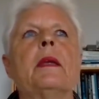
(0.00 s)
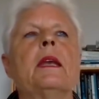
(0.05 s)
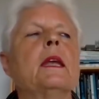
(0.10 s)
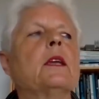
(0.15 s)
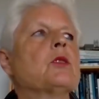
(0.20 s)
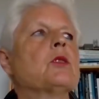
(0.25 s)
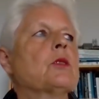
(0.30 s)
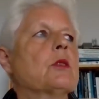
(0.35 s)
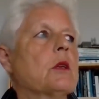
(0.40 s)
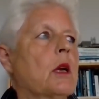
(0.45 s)

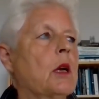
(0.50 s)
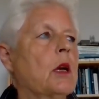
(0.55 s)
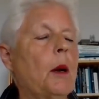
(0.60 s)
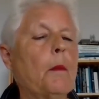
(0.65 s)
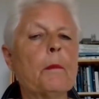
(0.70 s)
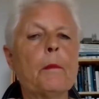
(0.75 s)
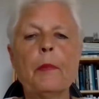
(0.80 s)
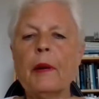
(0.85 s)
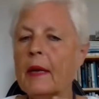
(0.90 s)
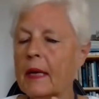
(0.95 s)
it
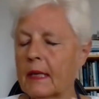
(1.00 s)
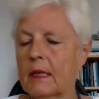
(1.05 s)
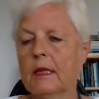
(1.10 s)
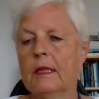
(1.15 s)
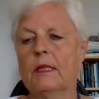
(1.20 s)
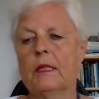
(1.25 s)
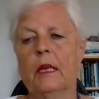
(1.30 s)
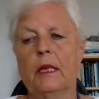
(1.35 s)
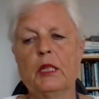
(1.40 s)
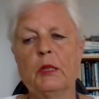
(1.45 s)

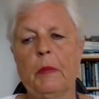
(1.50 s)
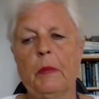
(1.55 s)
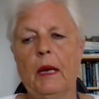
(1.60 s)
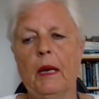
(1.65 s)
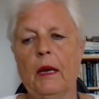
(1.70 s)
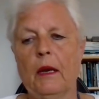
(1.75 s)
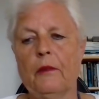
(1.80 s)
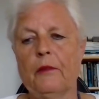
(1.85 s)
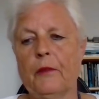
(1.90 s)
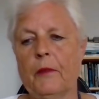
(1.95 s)
completely changed my
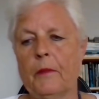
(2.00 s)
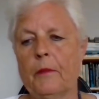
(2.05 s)
life.